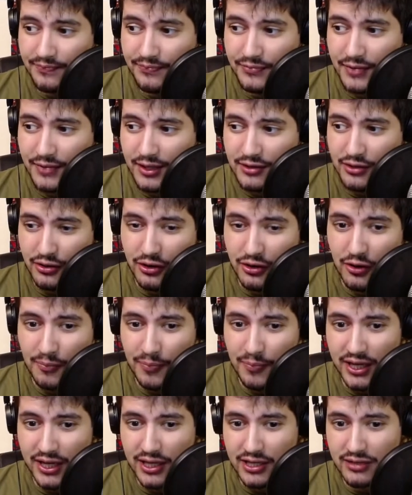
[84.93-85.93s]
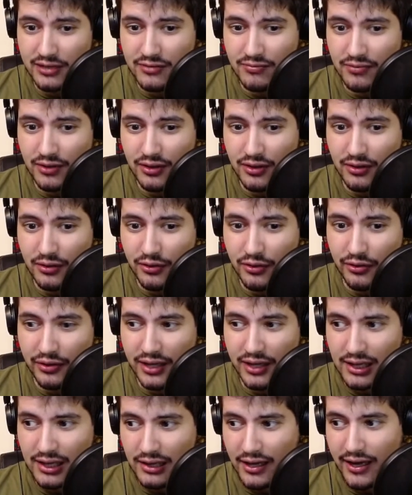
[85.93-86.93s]
So companies couldn't
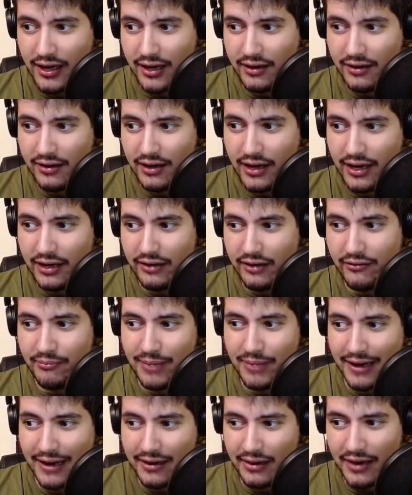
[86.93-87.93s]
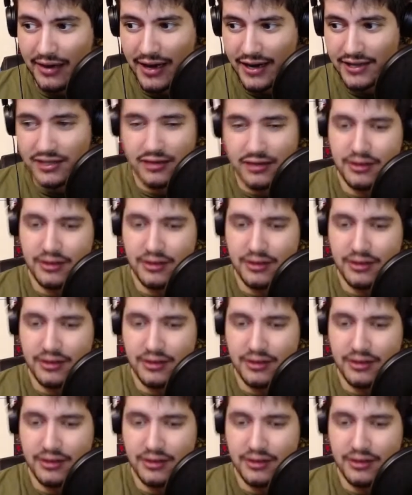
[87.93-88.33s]
get like negative backlash